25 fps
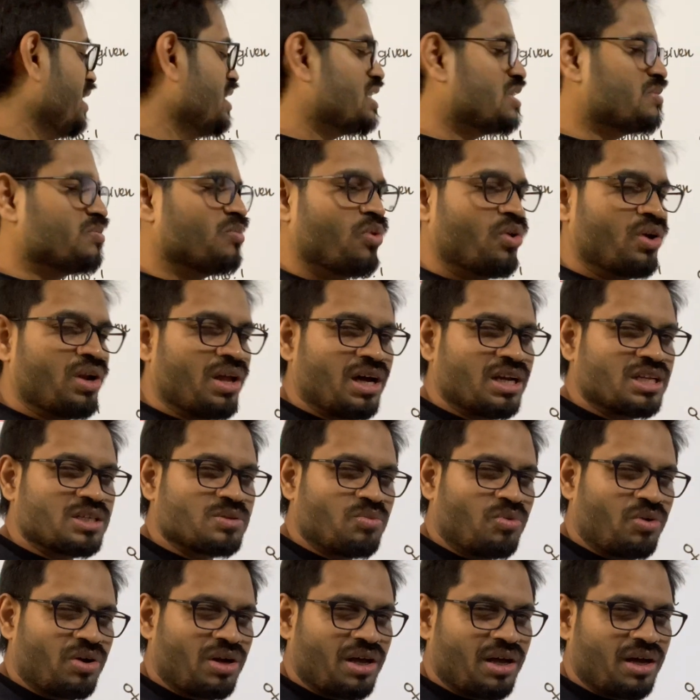small
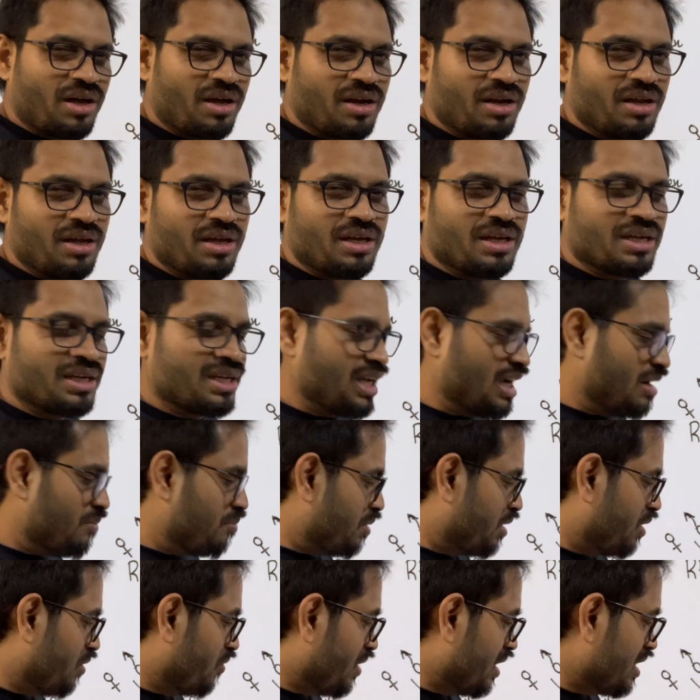r,
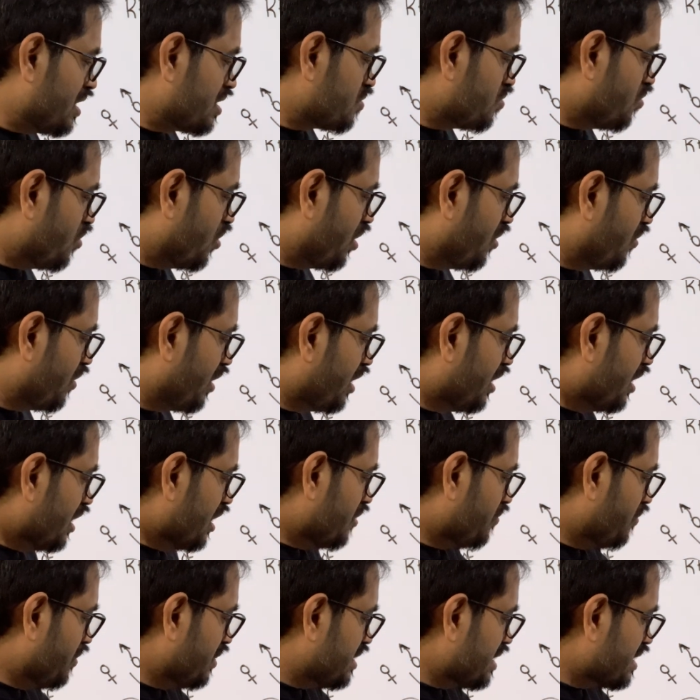capital Y, small y,
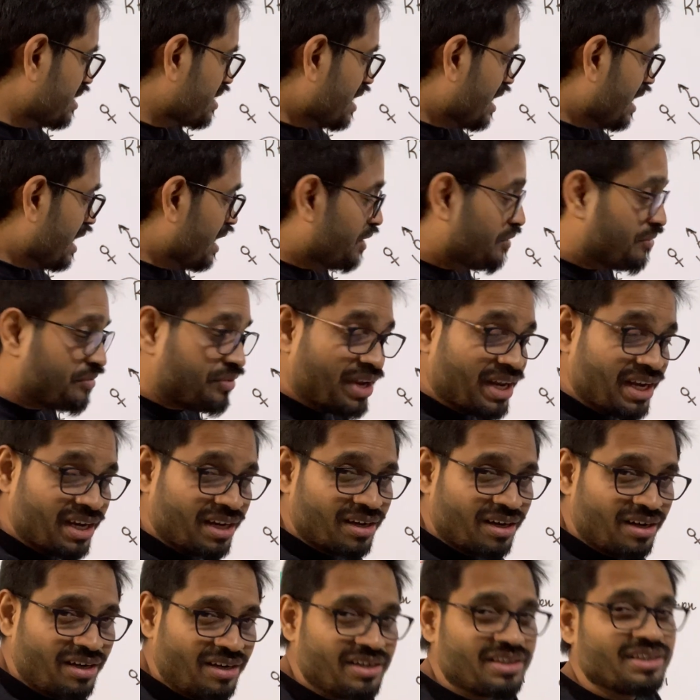which is
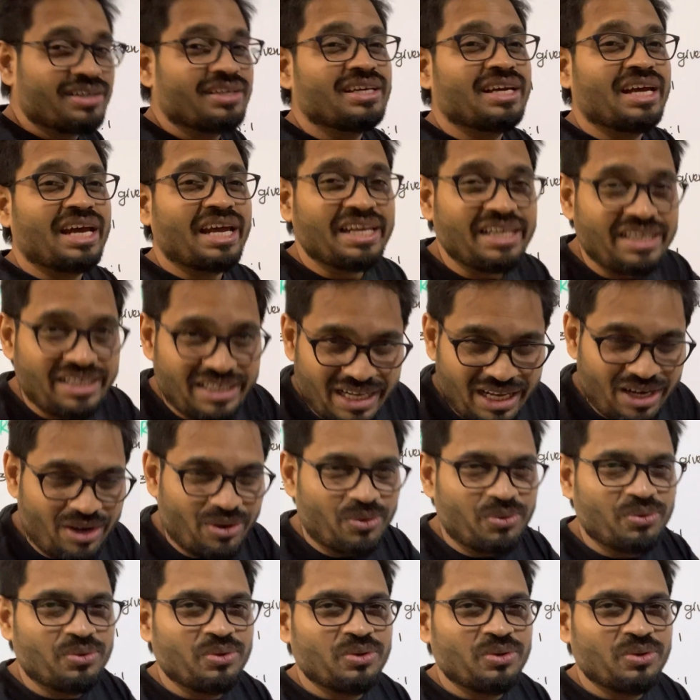wrinkled yellow.